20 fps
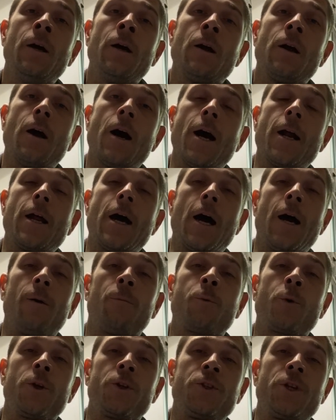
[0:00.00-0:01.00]
All right, I
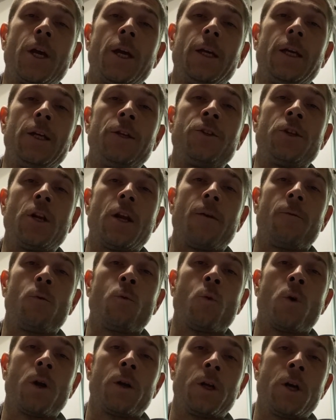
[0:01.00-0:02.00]
appreciate each and
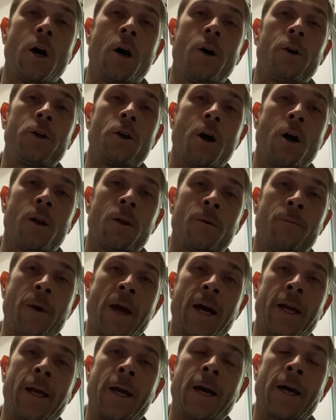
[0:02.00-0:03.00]
every one of y'all. Y'all are
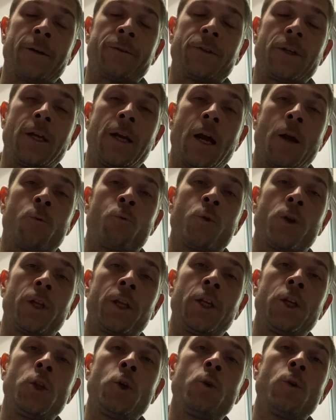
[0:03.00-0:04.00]
badass, and I
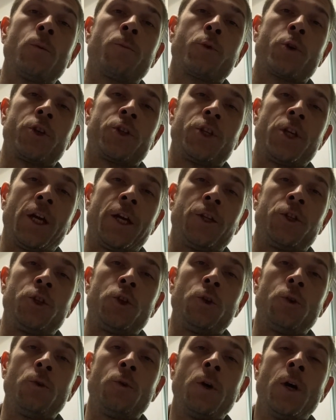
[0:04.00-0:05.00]
really do appreciate
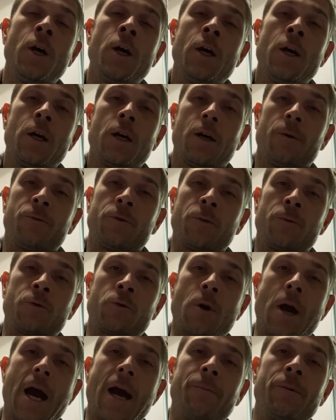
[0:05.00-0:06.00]
you of
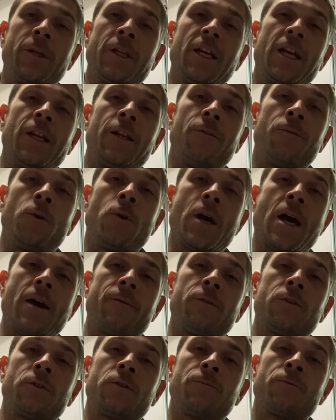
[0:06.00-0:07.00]
subscribing, and if you
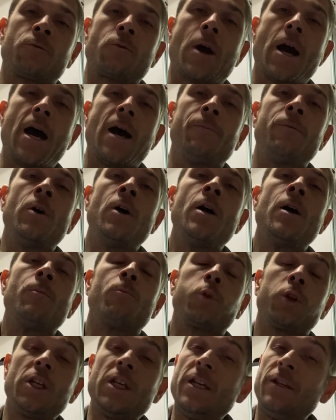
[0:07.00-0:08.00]
haven't subscribed,
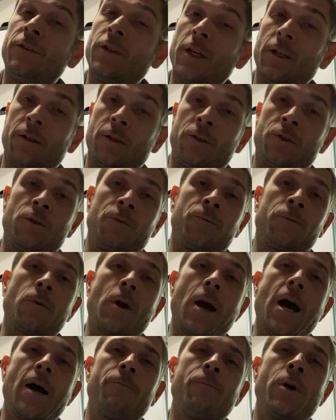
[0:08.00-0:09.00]
please hit the
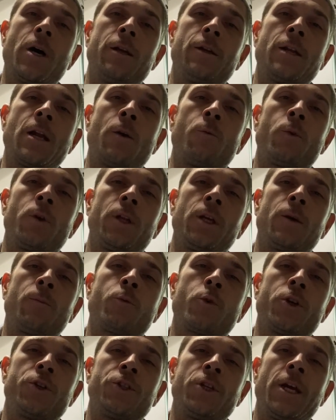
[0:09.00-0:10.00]
subscribe button. I really
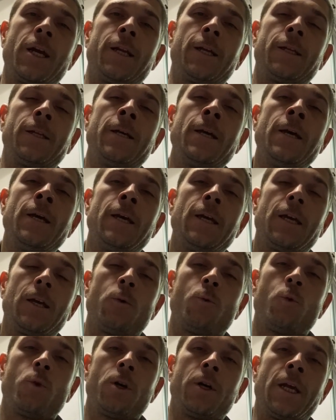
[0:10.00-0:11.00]
appreciate it.
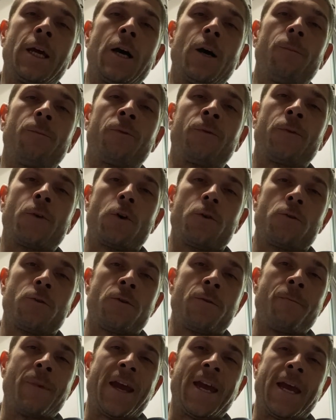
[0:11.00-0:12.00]
It would help further
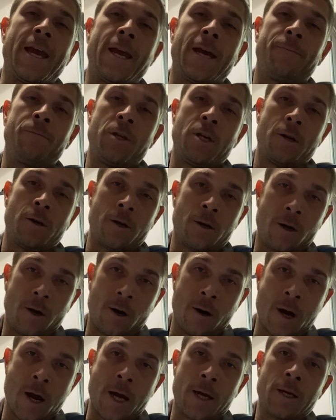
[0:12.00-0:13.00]
the mayhem here,
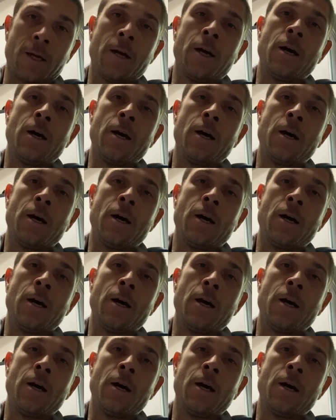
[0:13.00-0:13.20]
all right?